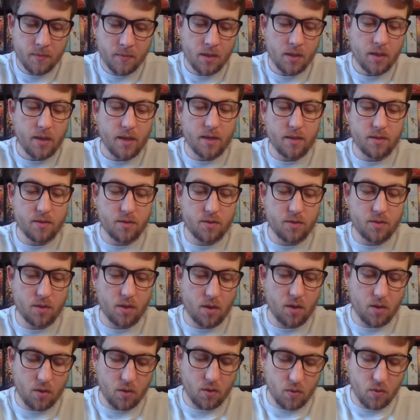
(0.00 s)
And
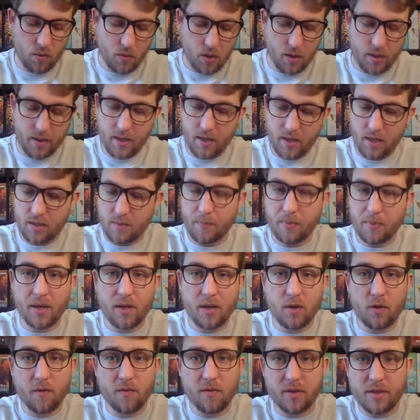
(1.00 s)
so it's played
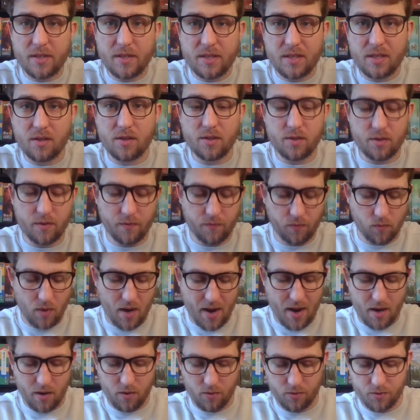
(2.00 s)
over a series of
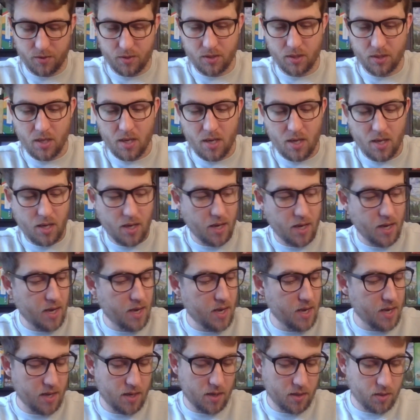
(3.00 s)
rounds,
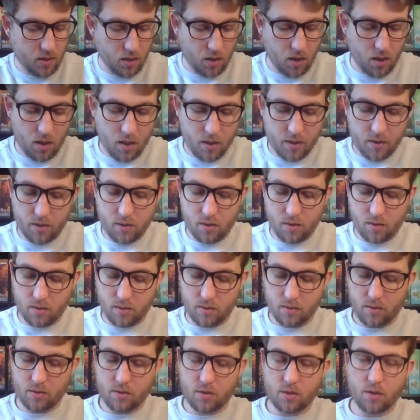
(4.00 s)
and on your
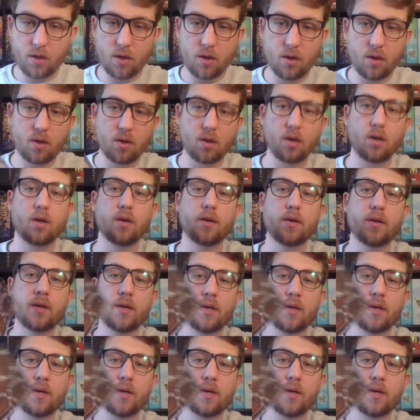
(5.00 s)
turn,